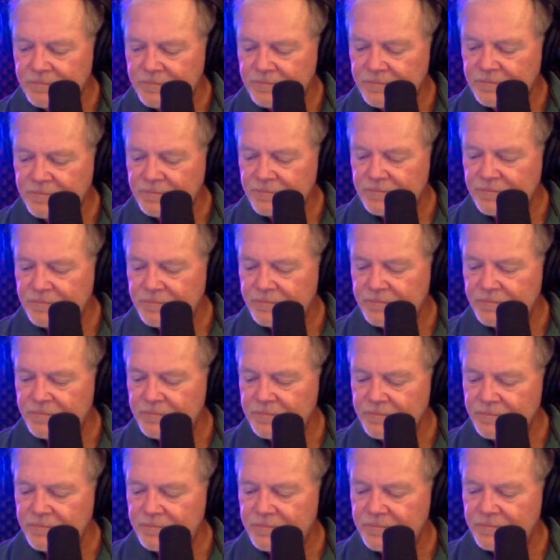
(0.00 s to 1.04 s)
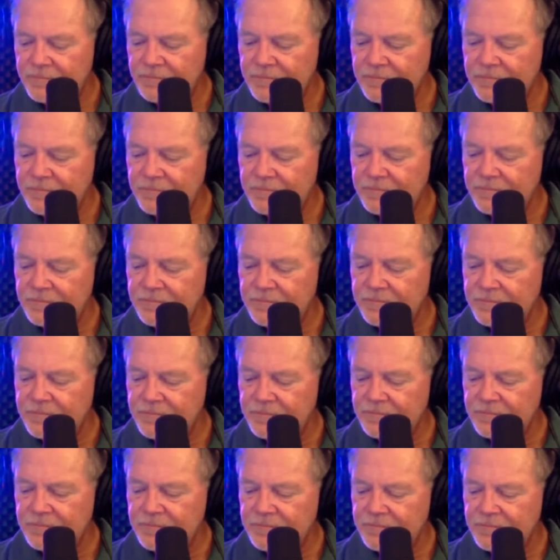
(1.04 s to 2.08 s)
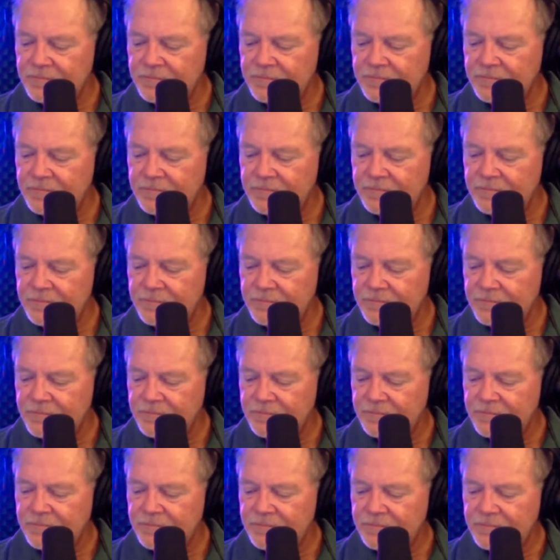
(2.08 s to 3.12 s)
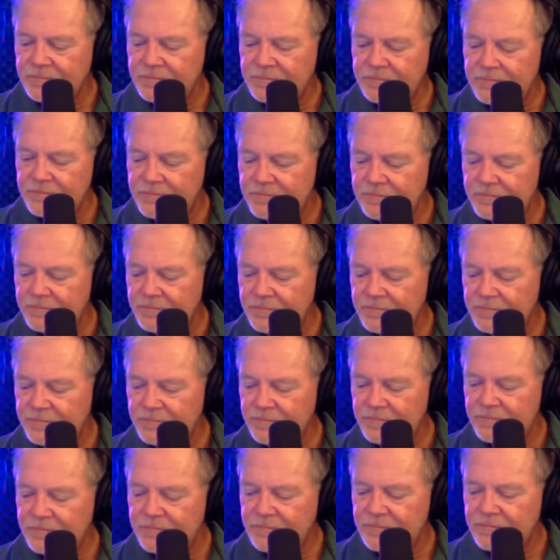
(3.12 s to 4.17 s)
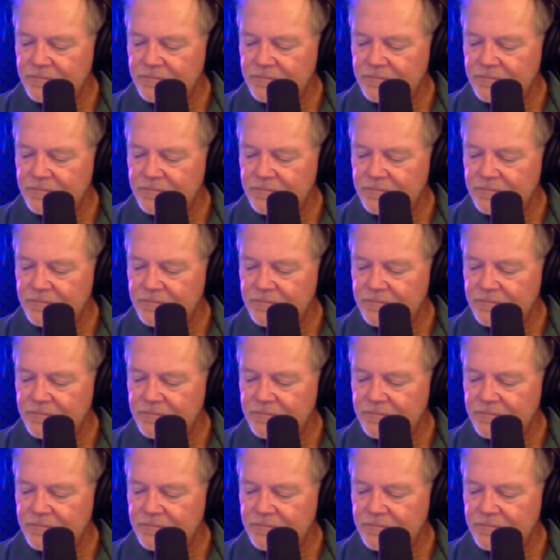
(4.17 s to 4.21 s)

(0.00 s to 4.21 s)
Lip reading: (silent)